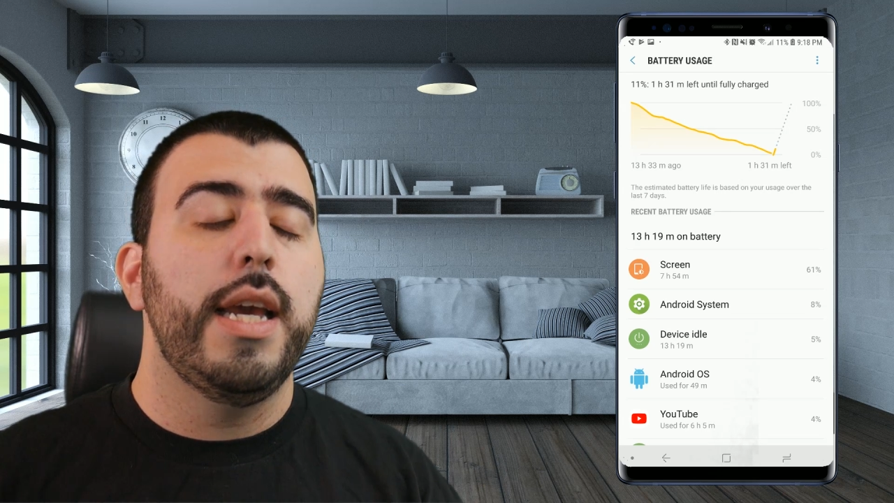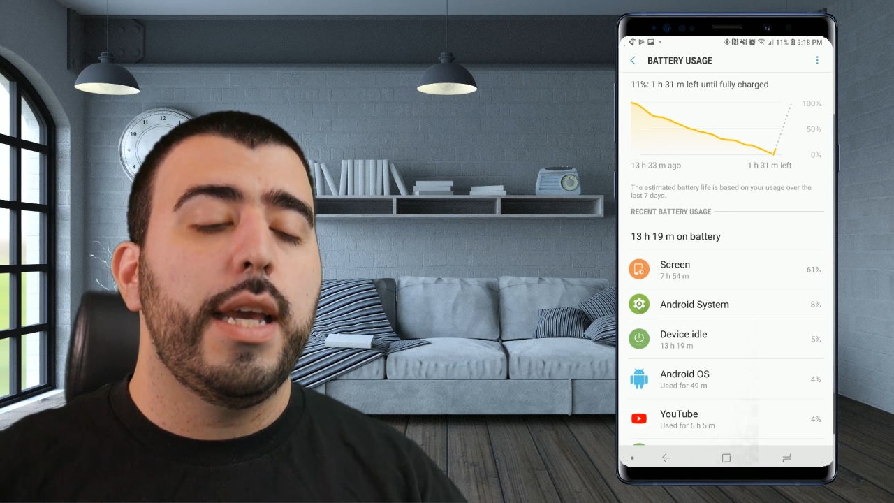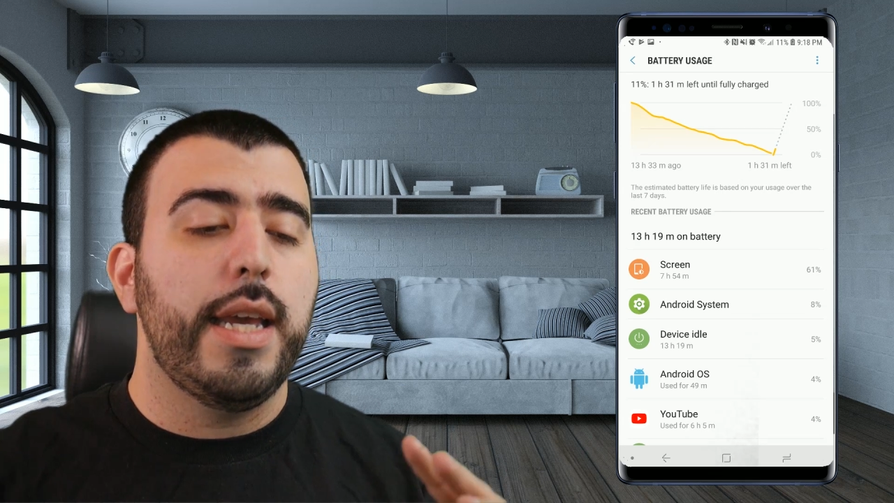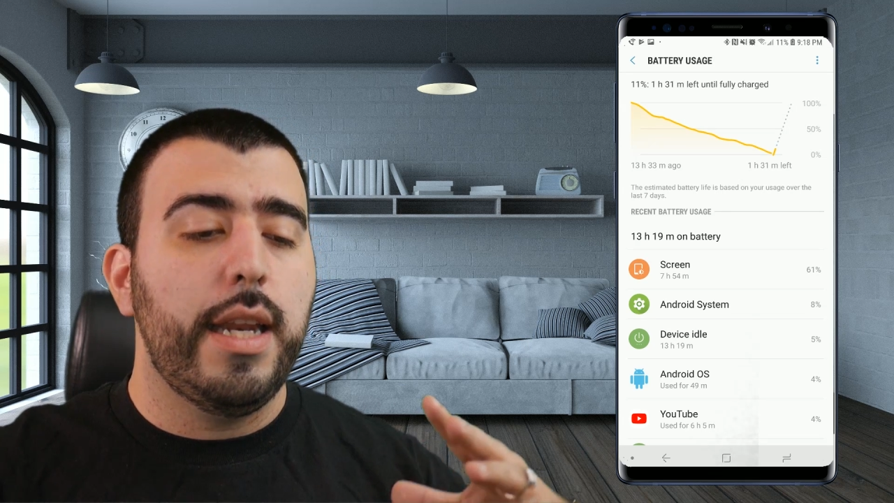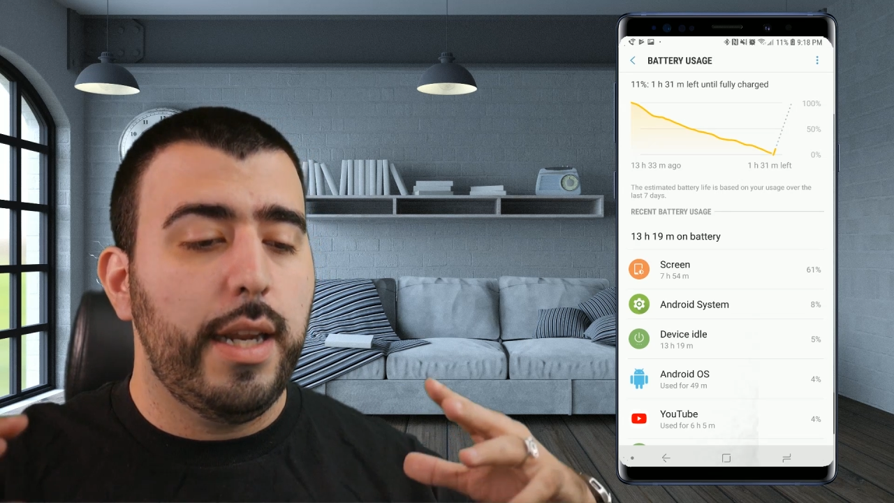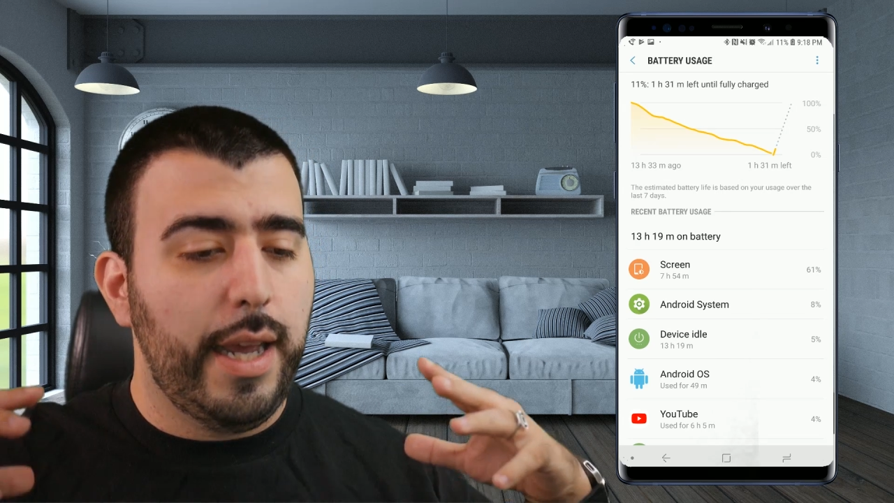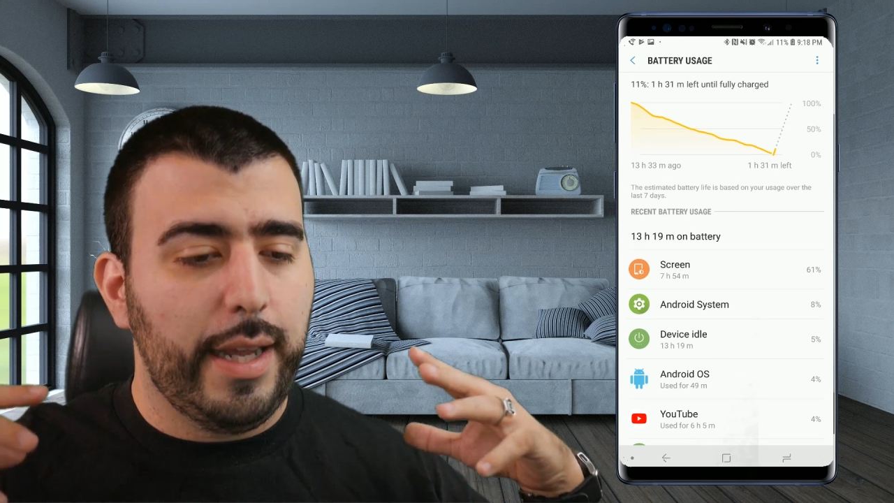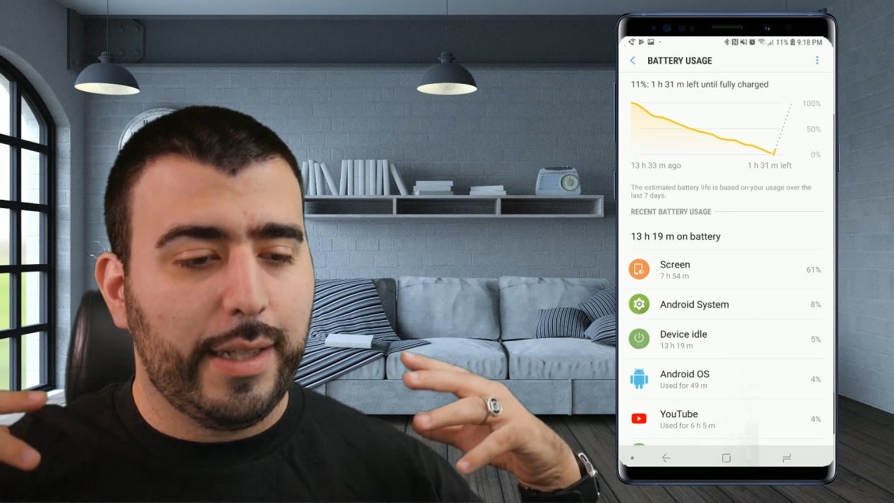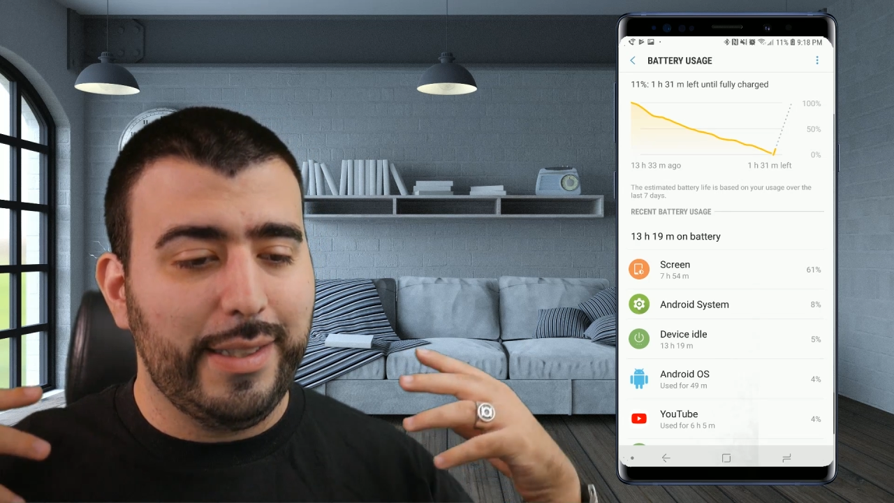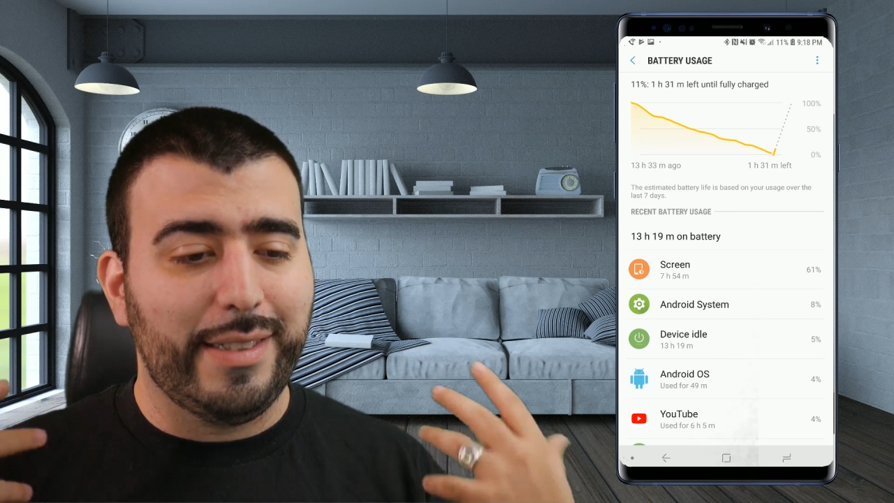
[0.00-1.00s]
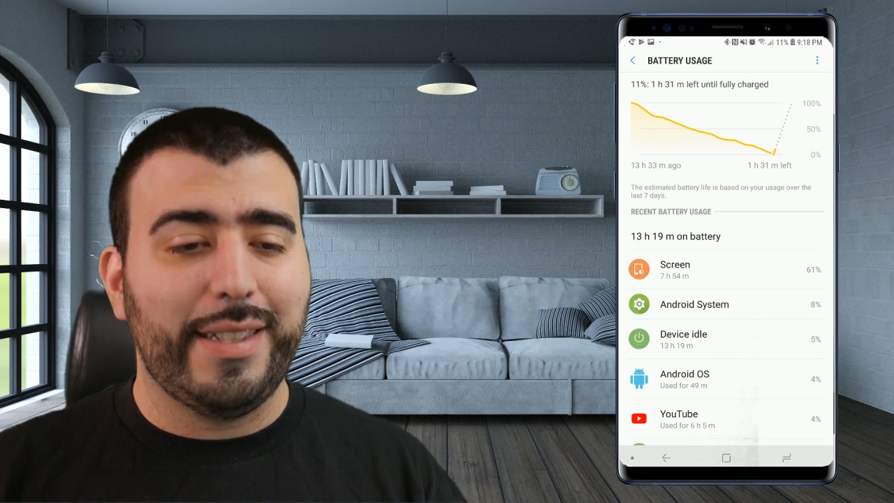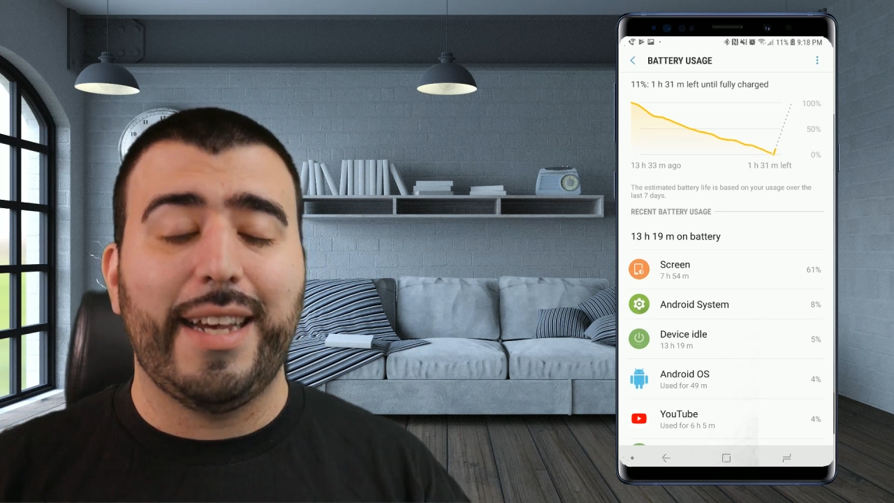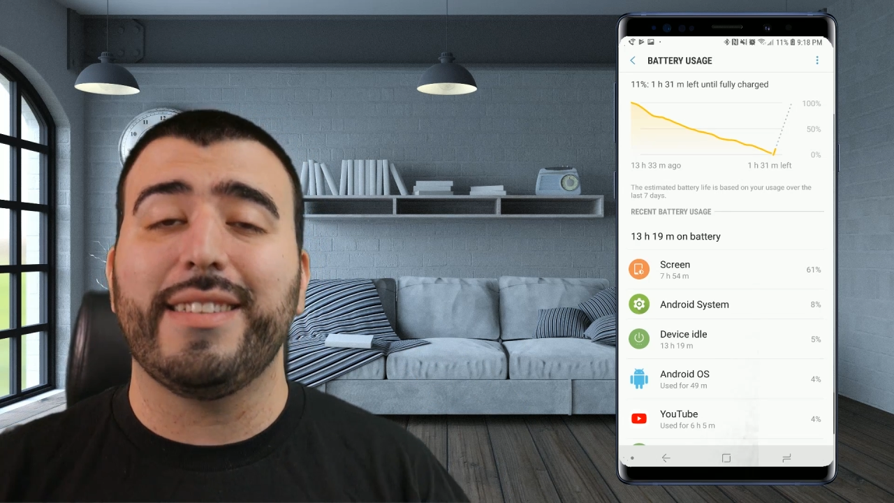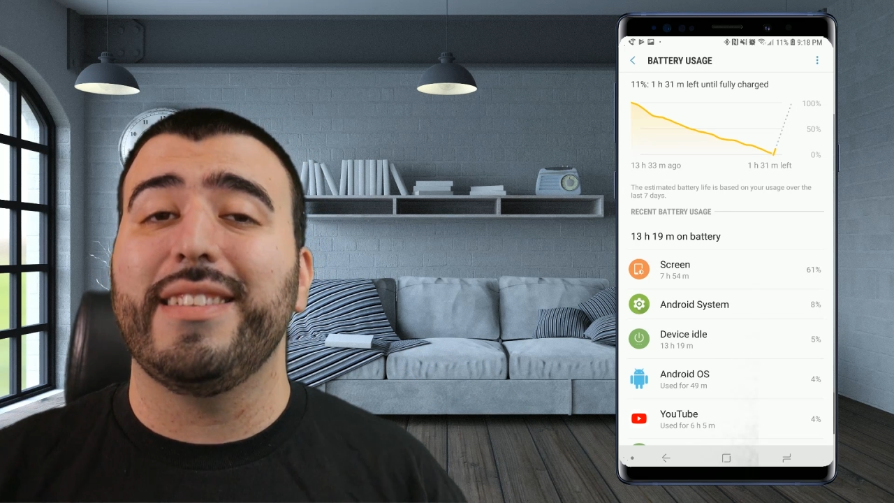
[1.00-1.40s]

It has